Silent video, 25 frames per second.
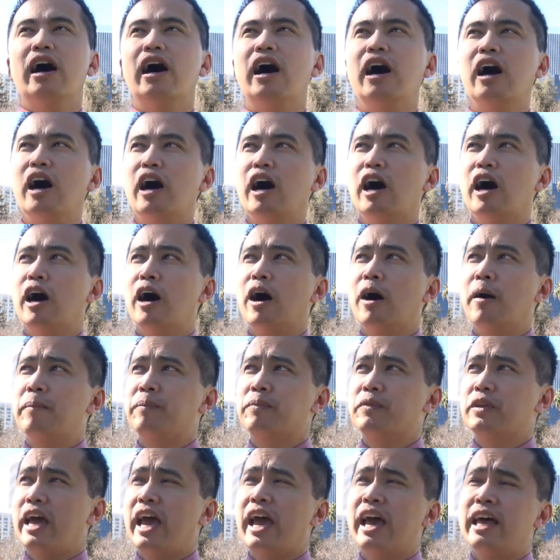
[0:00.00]

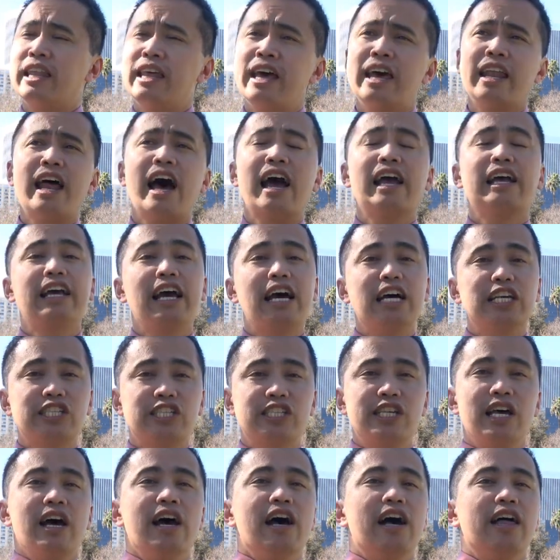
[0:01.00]
Um, and then I
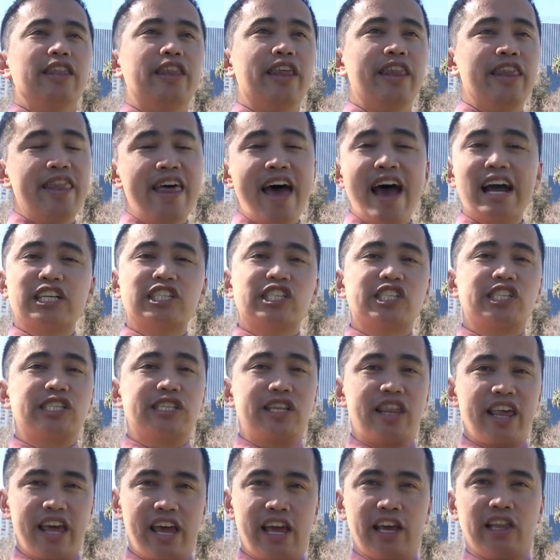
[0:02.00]
guess the next
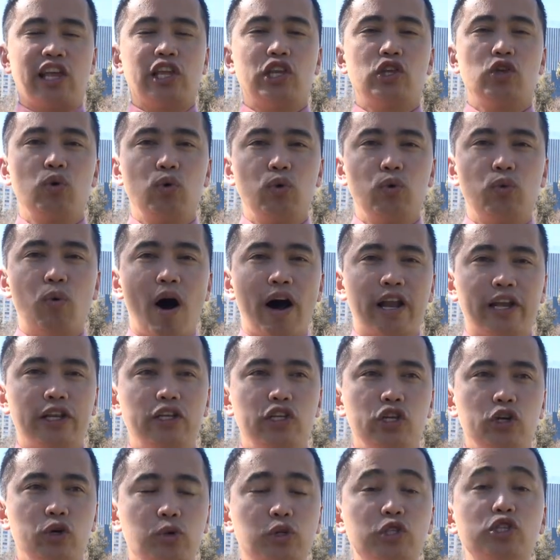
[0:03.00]
thing that you would want to
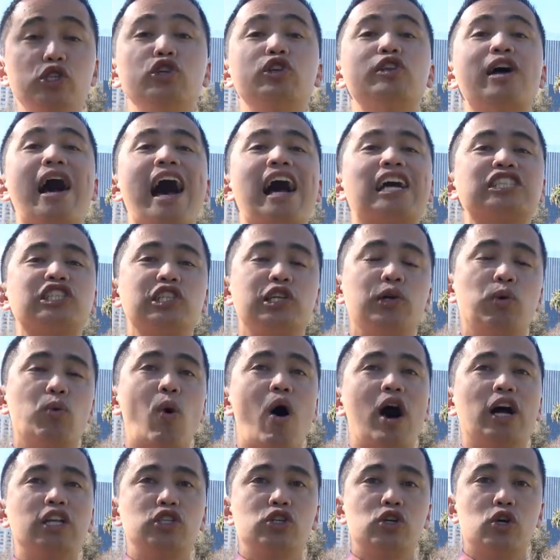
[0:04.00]
do is you'd actually
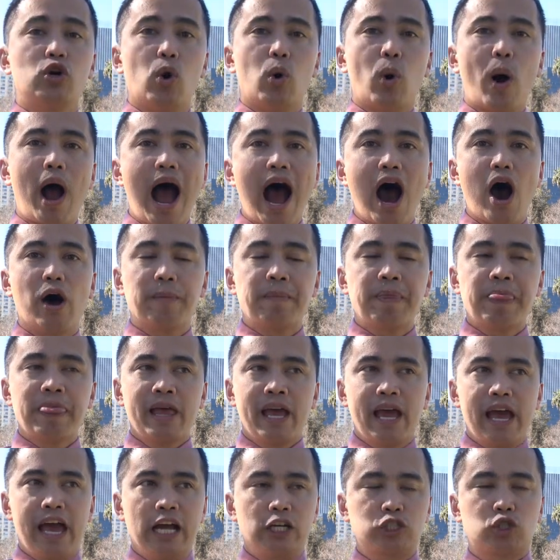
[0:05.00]
want to go out
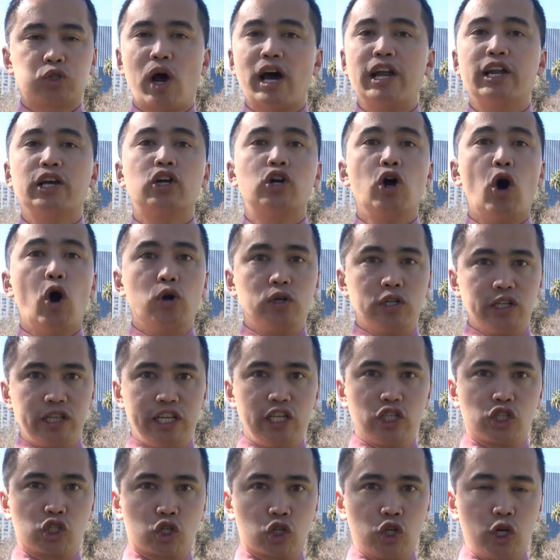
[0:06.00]
and try to go to
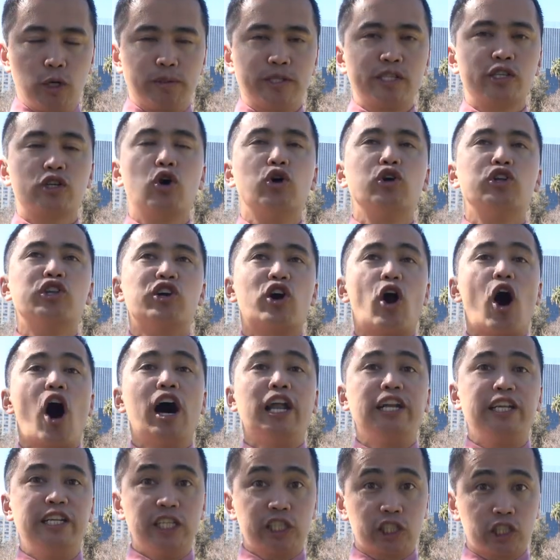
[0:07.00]
these groups and go to their
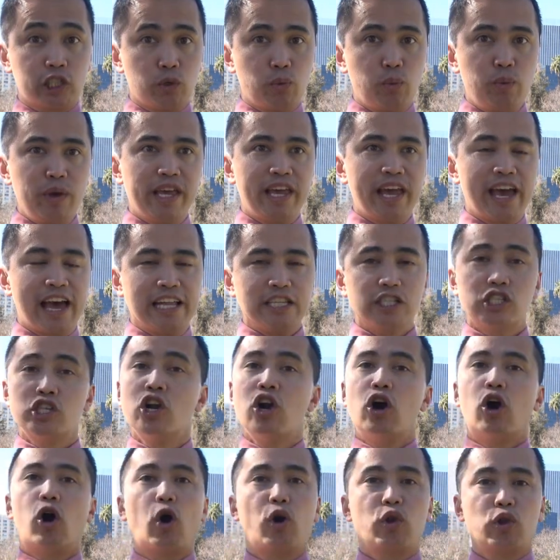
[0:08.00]
audition weekends
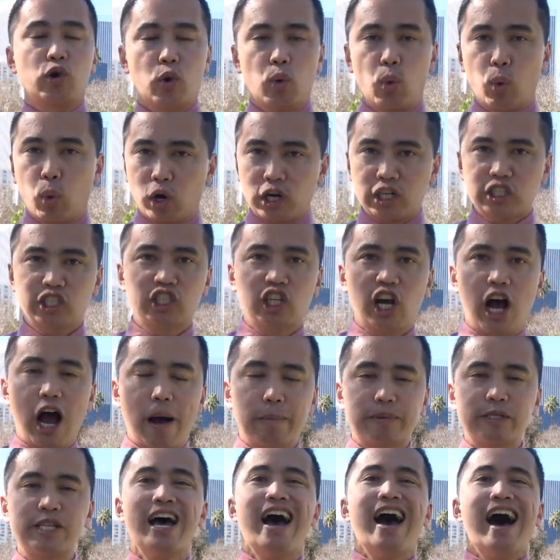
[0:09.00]
or their
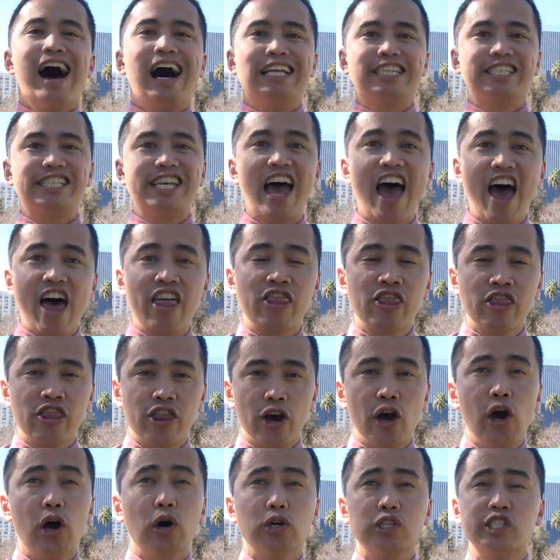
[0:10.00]
workshops, attend
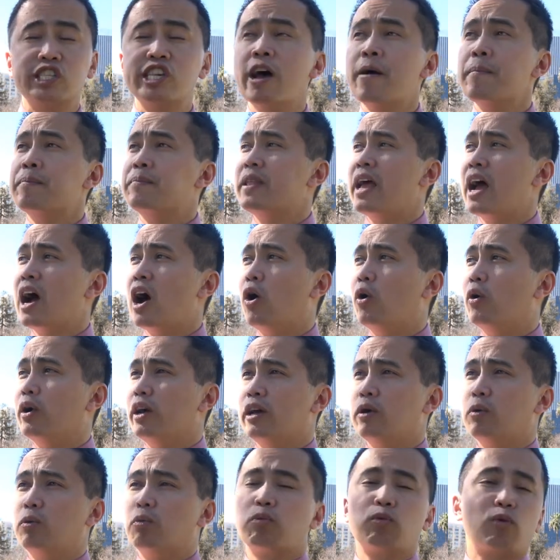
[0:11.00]
those. Now,
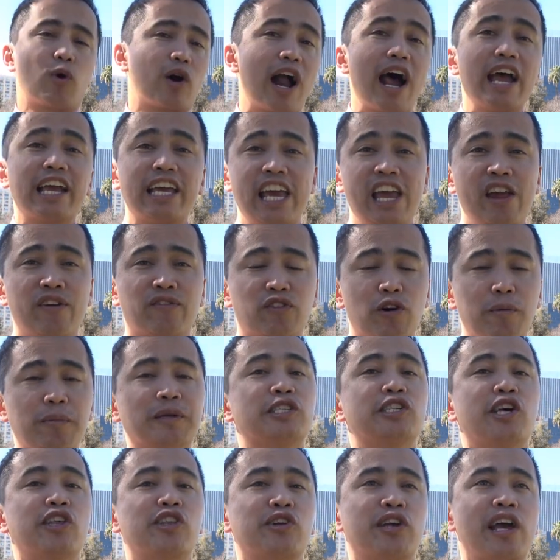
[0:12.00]
where I came from in
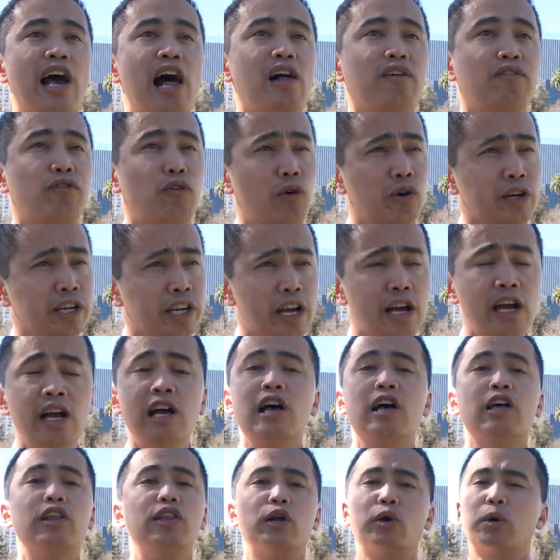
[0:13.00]
Southern California,
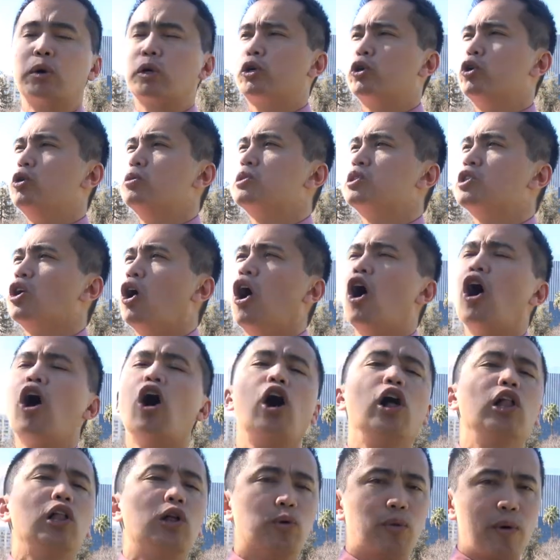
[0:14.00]
there were groups
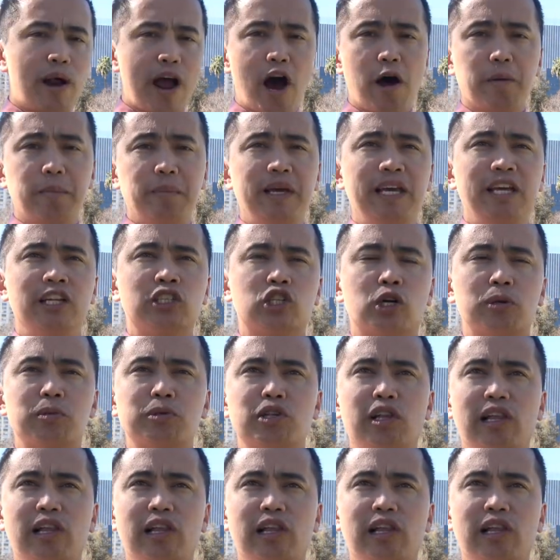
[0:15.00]
all around me in terms